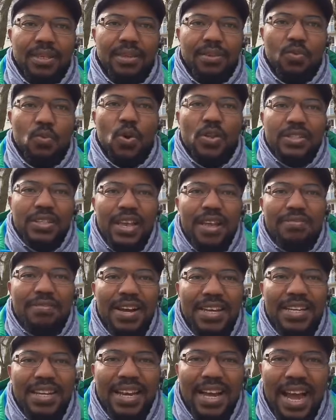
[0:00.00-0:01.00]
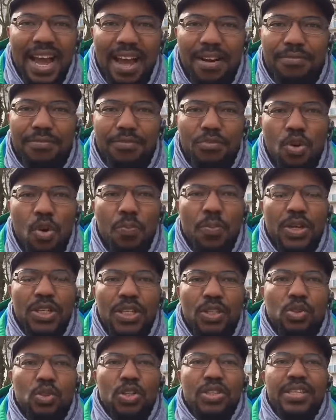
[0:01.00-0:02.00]
Whatever they have,
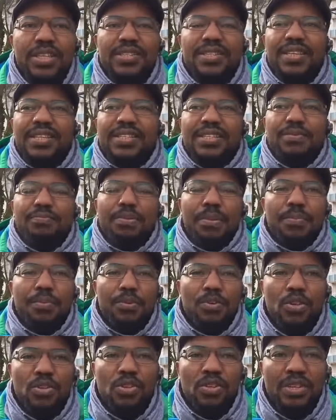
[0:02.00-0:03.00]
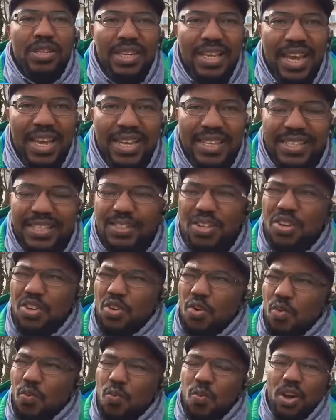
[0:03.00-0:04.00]
nobody touches it, people doesn't near it. Do you
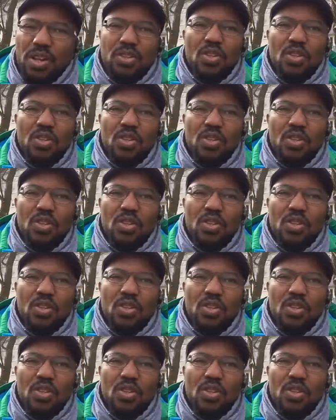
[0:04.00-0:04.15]
know what?